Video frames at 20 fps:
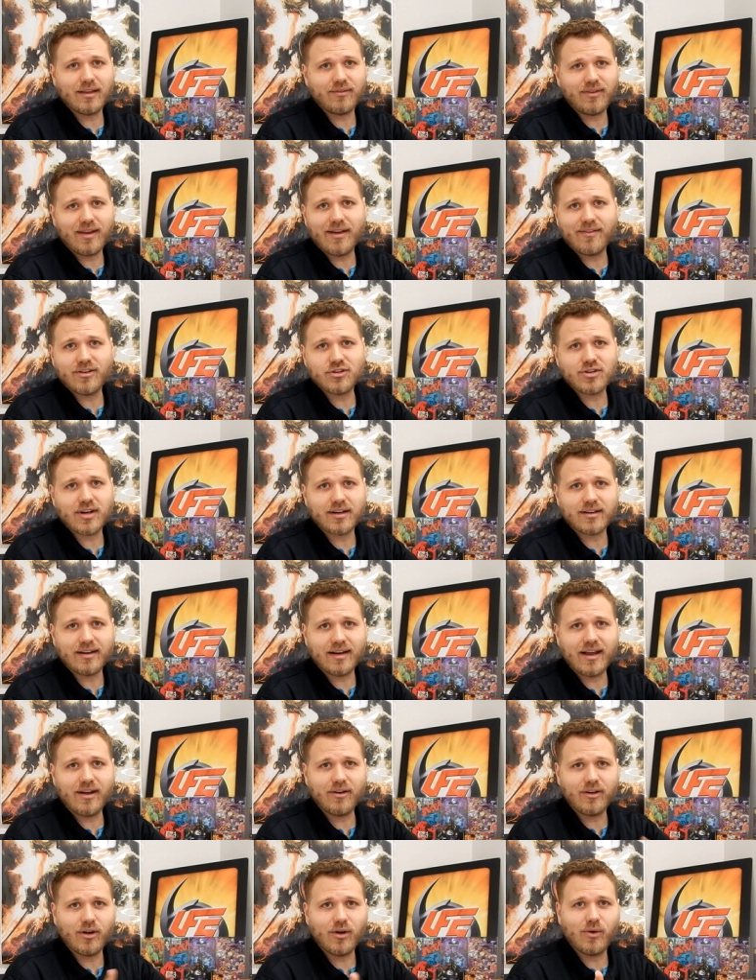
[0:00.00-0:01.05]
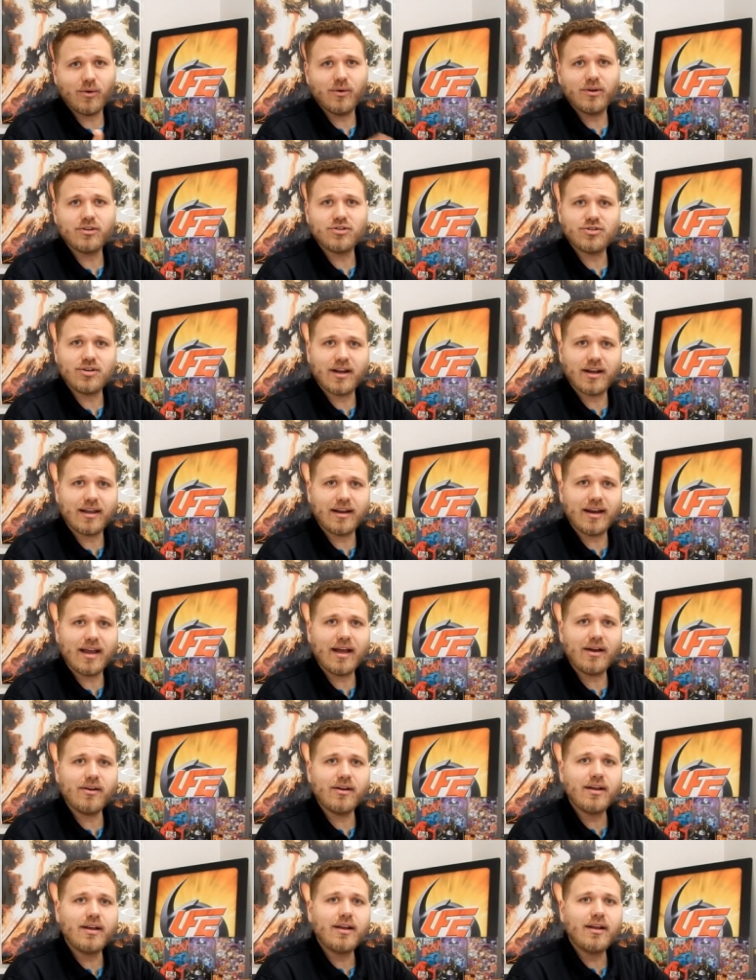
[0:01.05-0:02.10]
If you haven't checked it out, go check it
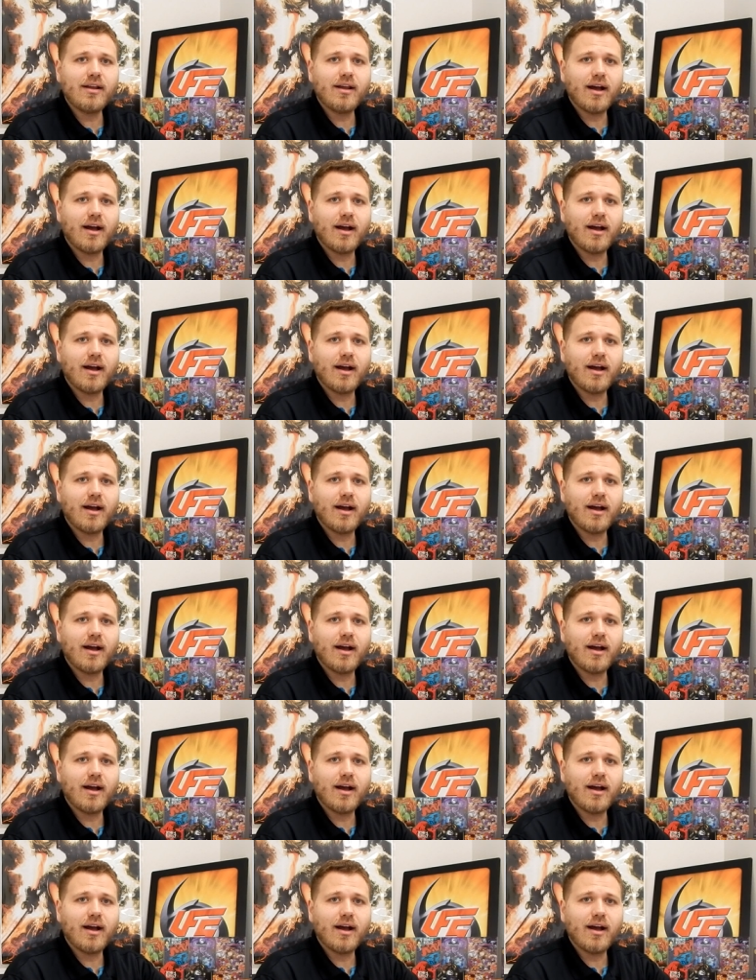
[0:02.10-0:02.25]
out.